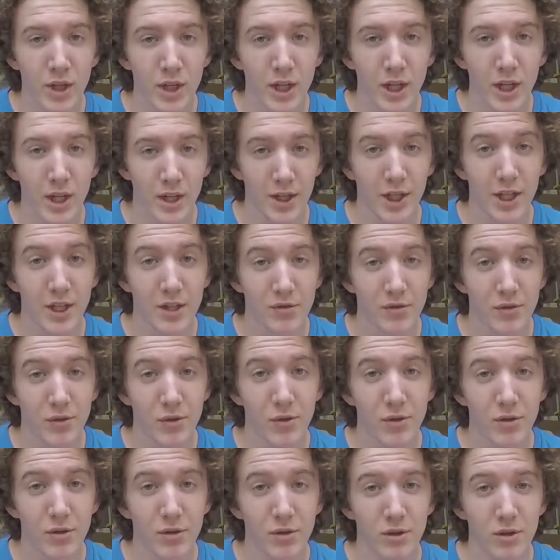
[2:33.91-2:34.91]
and it gets
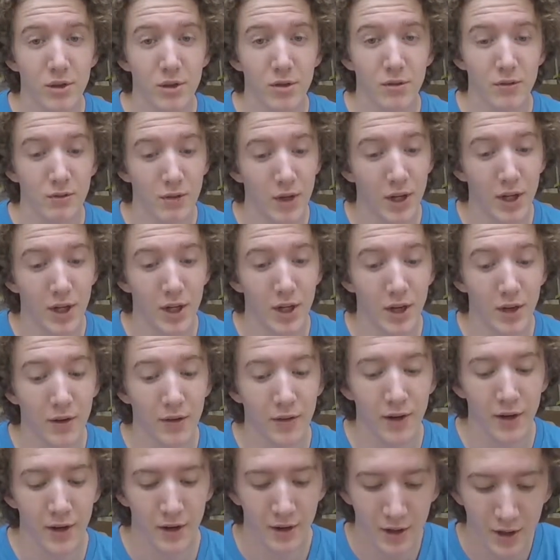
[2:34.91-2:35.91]
full very
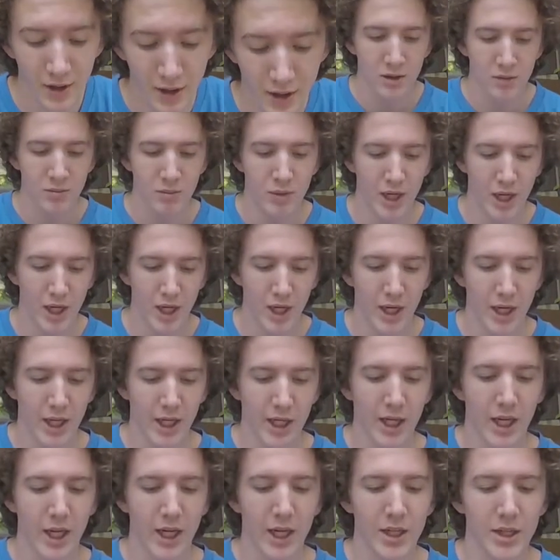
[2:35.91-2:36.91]
often. But yeah, I
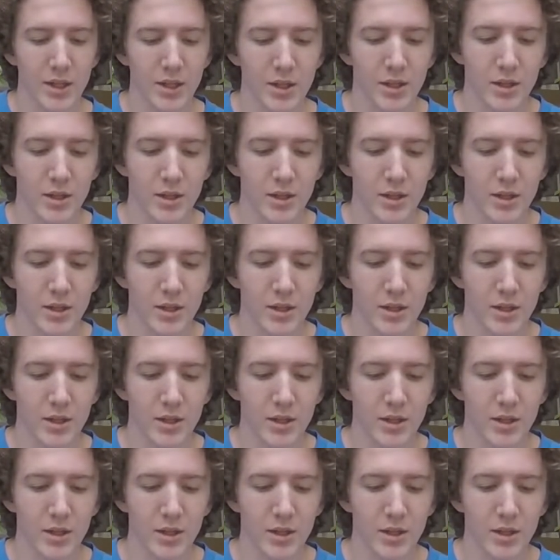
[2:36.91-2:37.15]
got